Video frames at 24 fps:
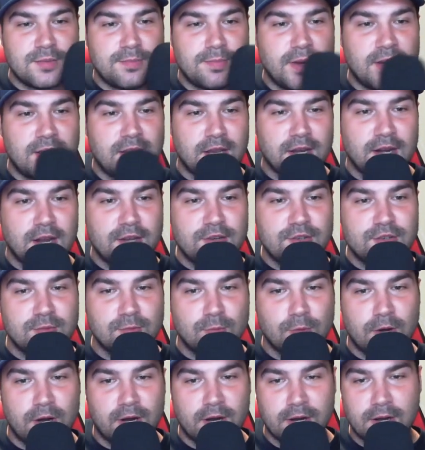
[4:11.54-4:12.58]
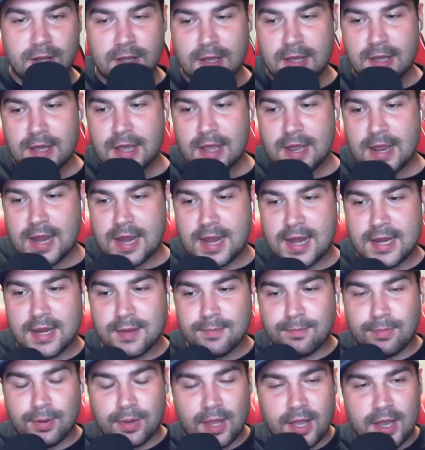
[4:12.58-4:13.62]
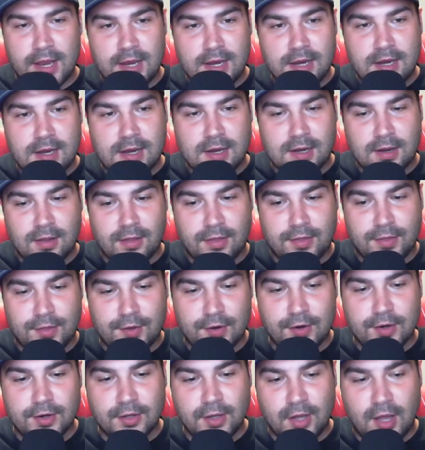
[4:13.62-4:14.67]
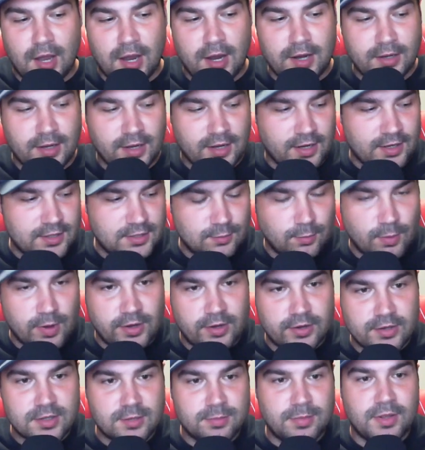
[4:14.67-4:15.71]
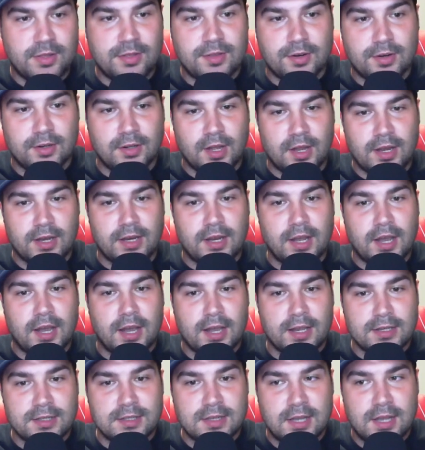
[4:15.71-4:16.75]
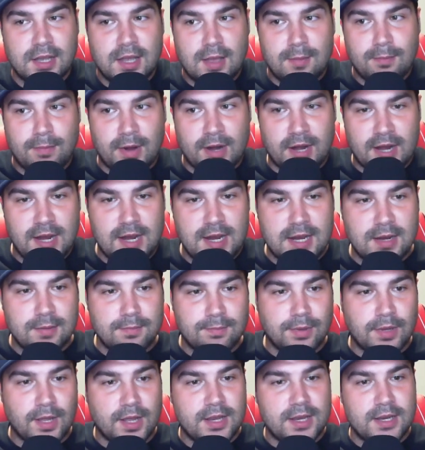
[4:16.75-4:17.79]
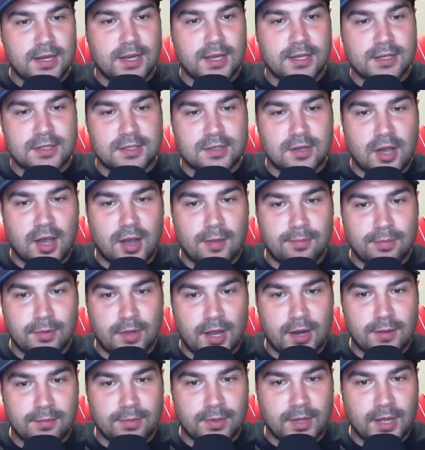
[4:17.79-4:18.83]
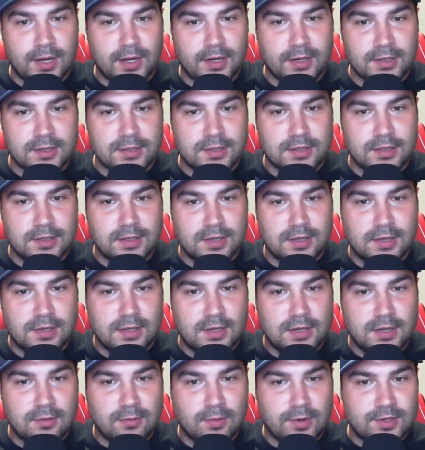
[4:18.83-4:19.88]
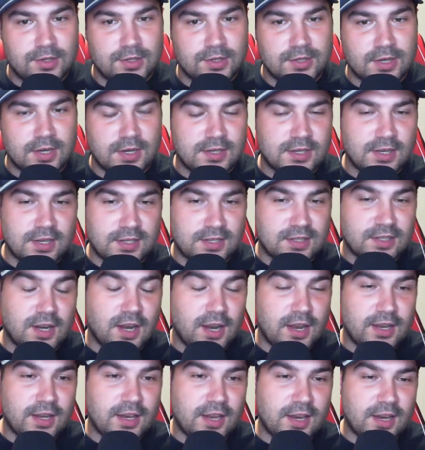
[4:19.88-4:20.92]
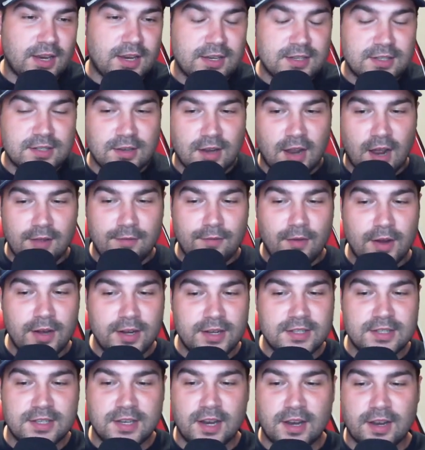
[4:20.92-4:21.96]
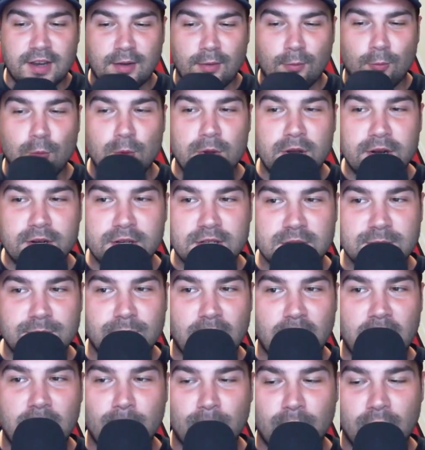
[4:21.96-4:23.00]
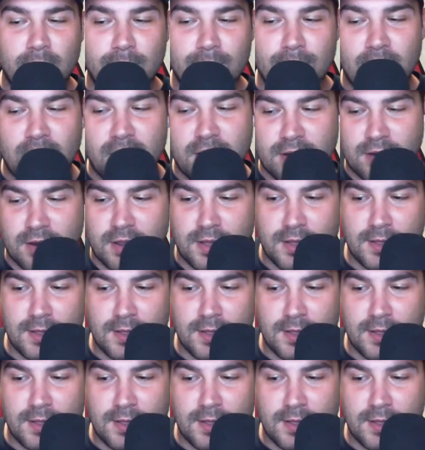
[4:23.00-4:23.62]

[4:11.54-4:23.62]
a big conundrum where he can play third line, his wingers can be third line guys, but he can play against top line players, which is I find he's in a weird spot where I'm not